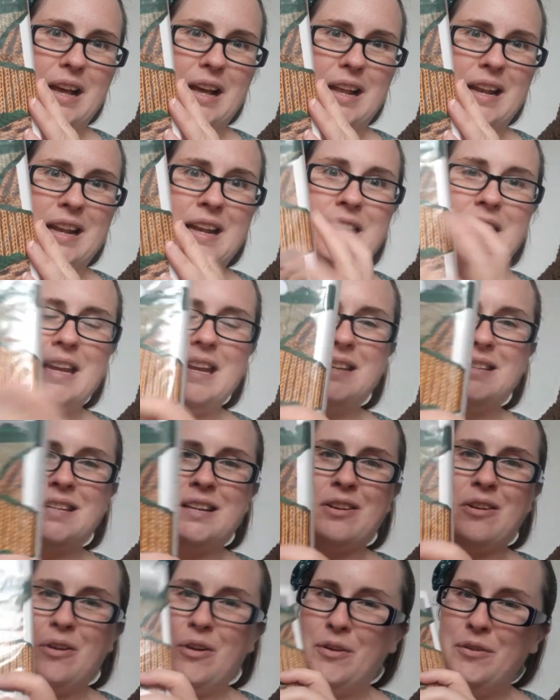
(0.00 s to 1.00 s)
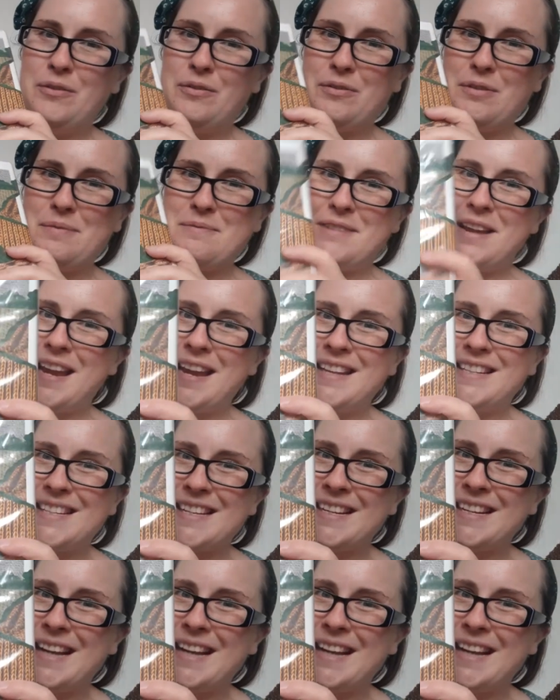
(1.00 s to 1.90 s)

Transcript: Leading on from reading